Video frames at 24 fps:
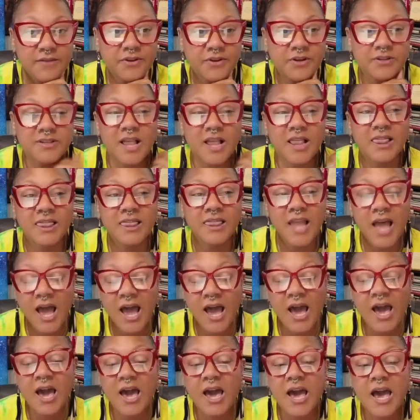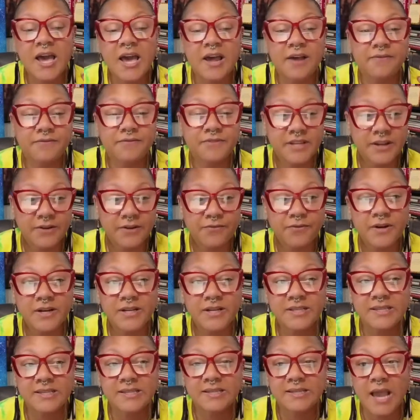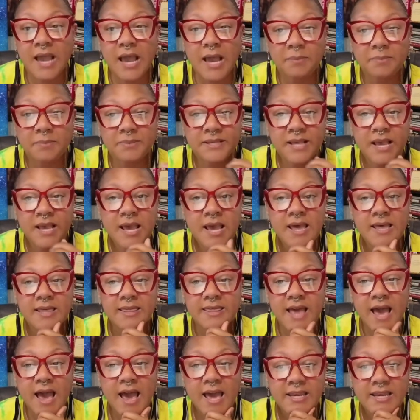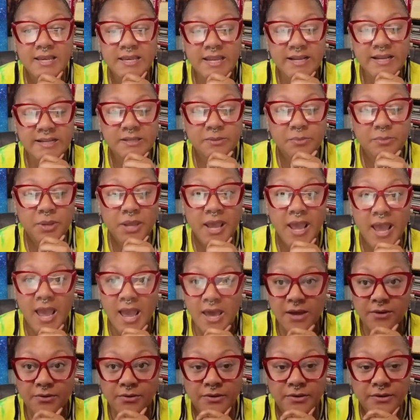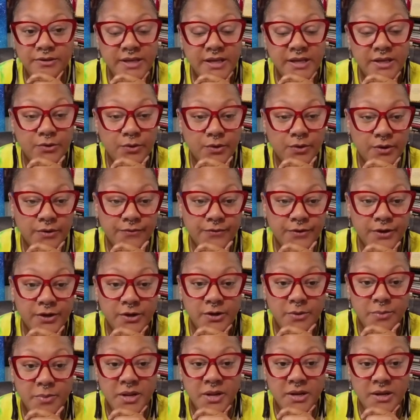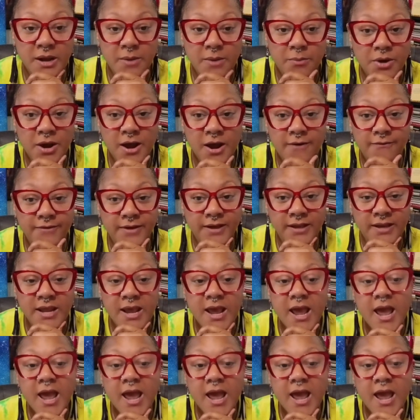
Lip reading: There's a lot of different steps that need to be handled in order for you to be a nonprofit.